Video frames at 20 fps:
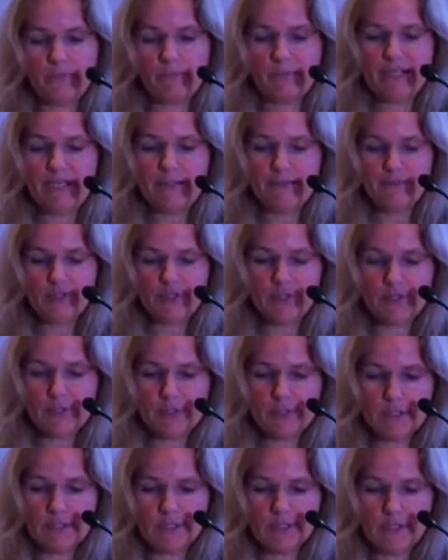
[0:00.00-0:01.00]

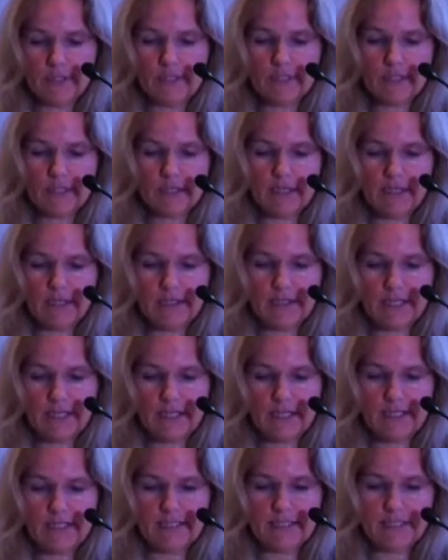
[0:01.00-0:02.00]
beneficial in
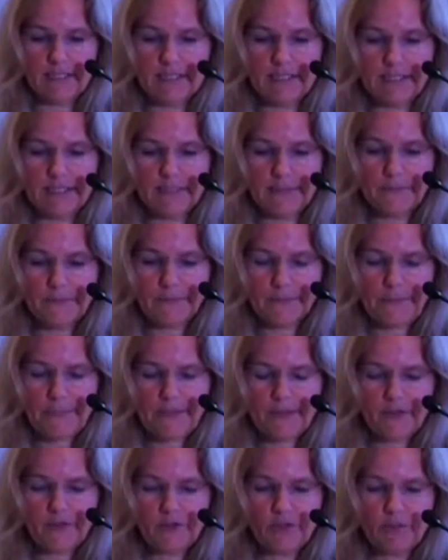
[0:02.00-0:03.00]
cardiac anesthesia.
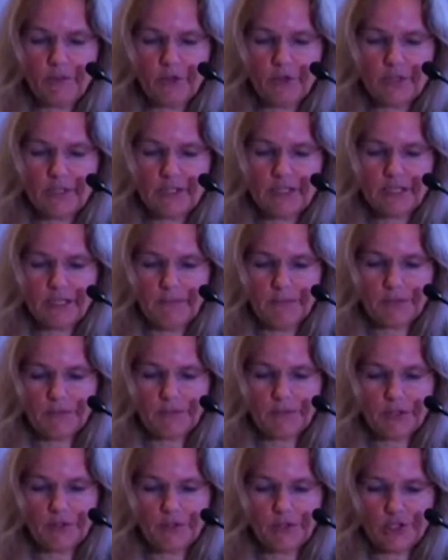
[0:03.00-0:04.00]
Remote ischemic
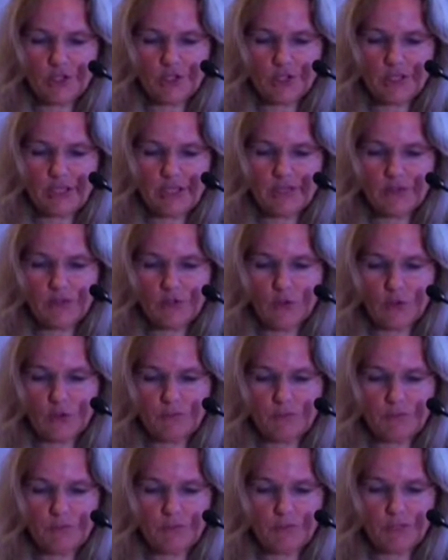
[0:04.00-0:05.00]
preconditioning has
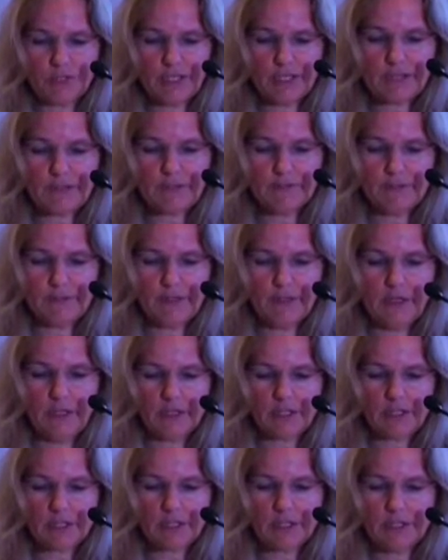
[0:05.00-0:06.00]
not been protective in
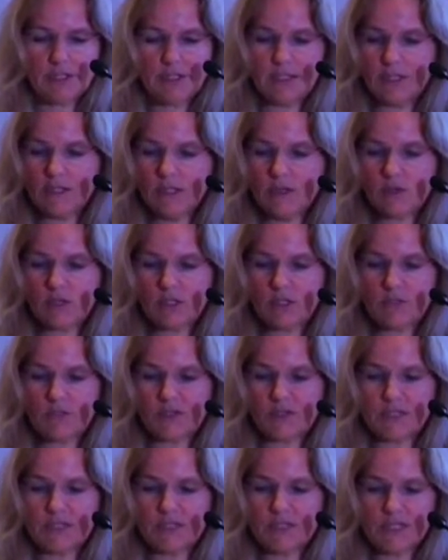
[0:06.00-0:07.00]
large clinical outcome
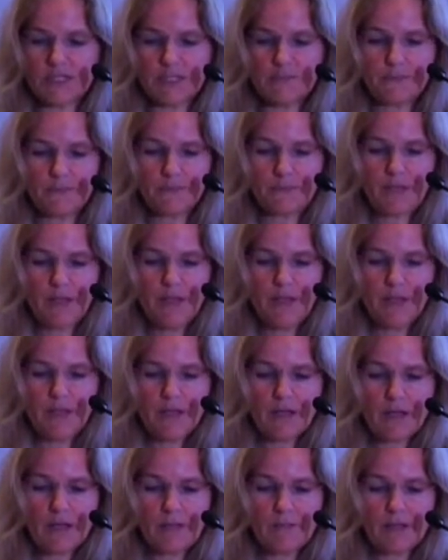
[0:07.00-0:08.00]
studies.
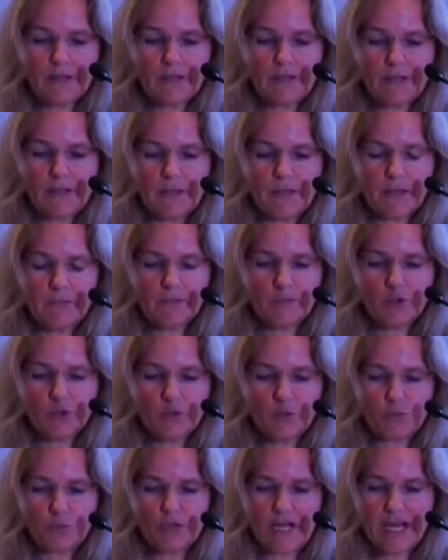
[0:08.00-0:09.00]
Coming
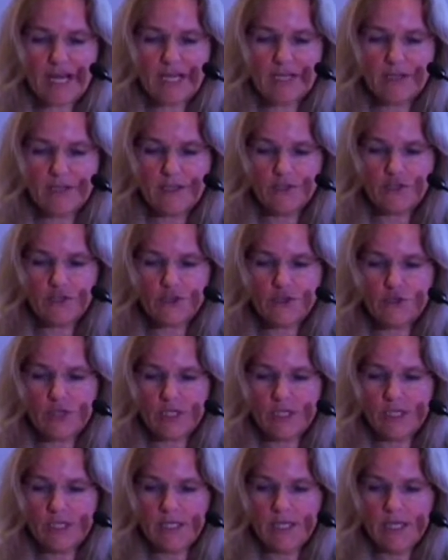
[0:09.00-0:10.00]
to brain
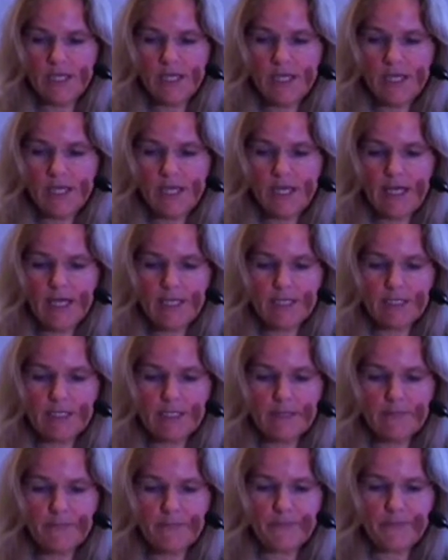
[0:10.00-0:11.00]
injury,
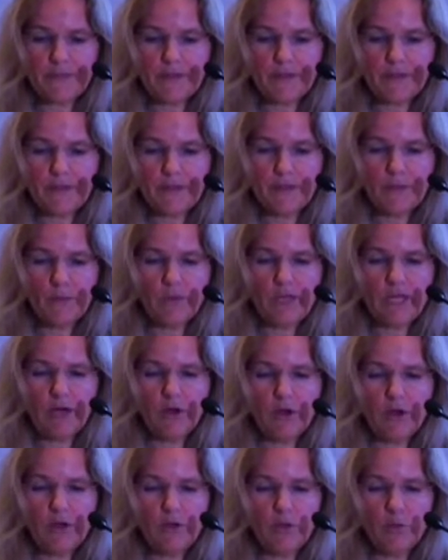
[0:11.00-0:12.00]
and we
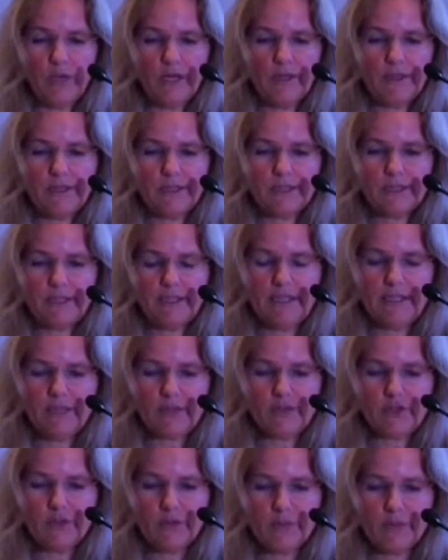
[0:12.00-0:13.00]
are all aware that
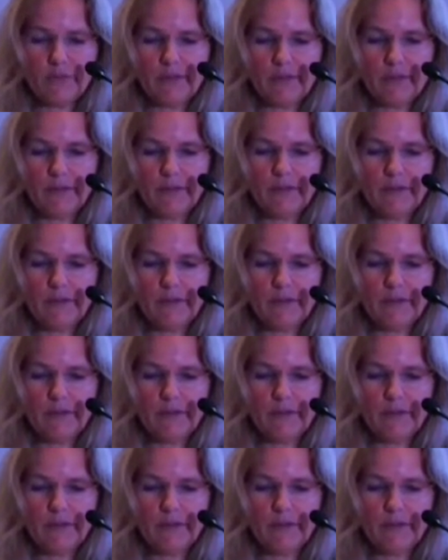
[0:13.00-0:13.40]
delirium